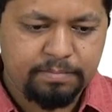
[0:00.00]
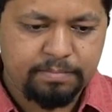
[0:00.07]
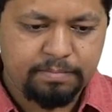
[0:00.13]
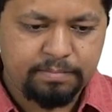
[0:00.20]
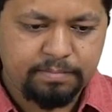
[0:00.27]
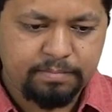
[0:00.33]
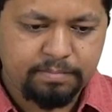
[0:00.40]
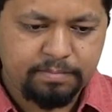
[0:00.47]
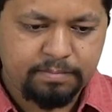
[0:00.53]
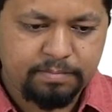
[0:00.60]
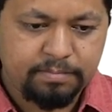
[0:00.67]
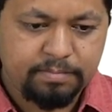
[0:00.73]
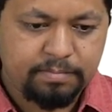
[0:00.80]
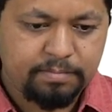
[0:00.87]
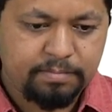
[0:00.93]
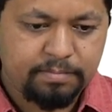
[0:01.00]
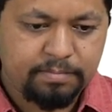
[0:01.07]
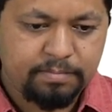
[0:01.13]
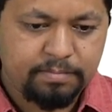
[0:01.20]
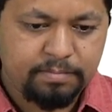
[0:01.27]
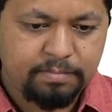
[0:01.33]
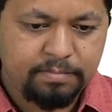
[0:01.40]

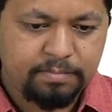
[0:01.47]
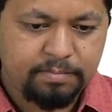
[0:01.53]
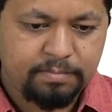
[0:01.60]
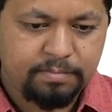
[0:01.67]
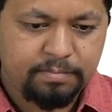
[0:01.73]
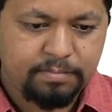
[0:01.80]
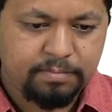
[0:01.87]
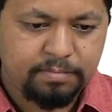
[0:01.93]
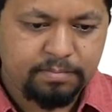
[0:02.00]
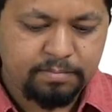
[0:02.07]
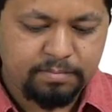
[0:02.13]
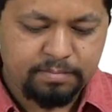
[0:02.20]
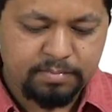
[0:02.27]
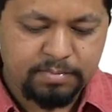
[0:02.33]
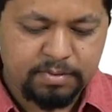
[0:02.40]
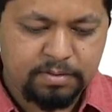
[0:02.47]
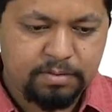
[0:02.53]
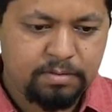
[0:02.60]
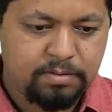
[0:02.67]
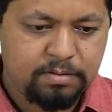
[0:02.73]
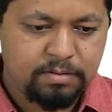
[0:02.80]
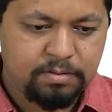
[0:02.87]

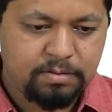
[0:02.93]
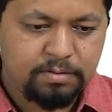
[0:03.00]
Nothing is said.